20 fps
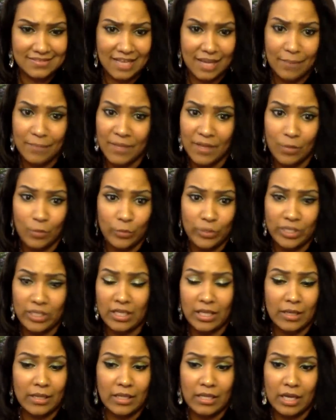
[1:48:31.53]
I'm not
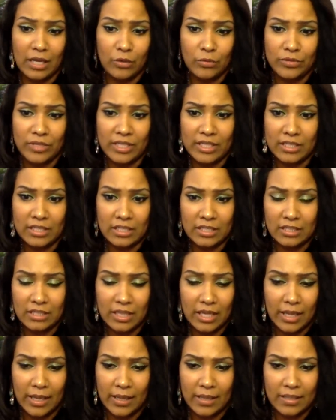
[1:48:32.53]
weak. I, I don't think oh,
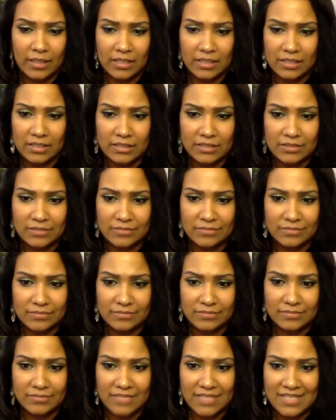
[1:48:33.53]
uh,
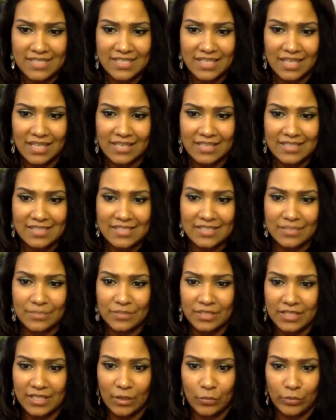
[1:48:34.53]
that's not
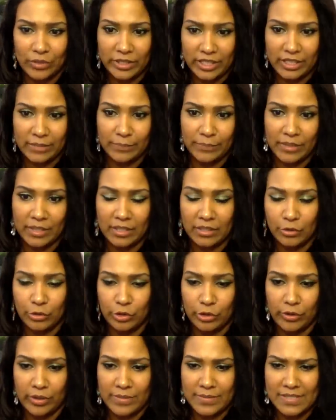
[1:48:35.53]
something that will get me.
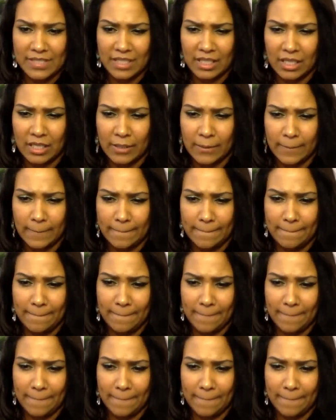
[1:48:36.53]
You know what I'm saying?